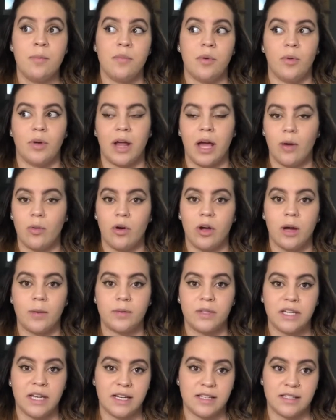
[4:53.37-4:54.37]
But when I woke up
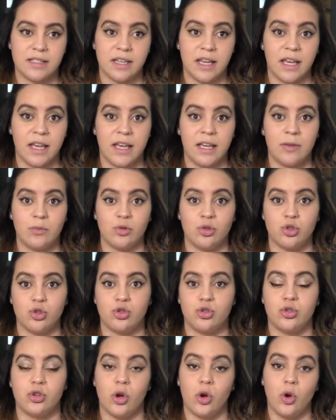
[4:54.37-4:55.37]
the next day, it was
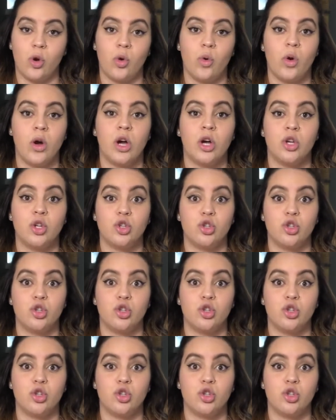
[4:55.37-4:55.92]
so